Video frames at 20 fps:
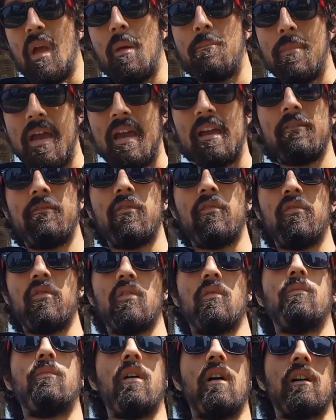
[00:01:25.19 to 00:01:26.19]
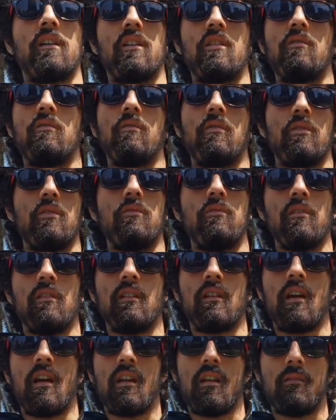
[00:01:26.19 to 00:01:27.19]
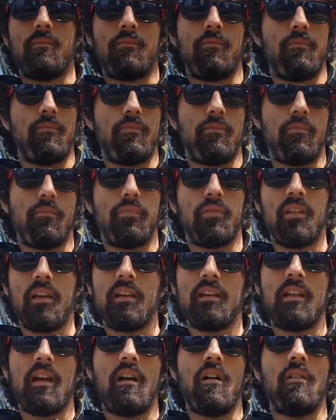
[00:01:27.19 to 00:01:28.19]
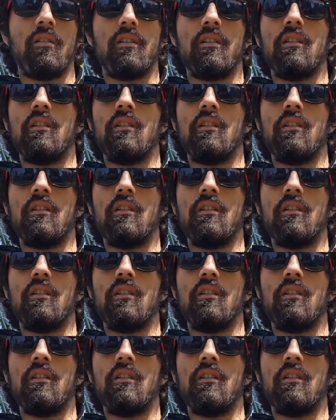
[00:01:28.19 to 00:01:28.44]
paying for your buck, you really got to plan out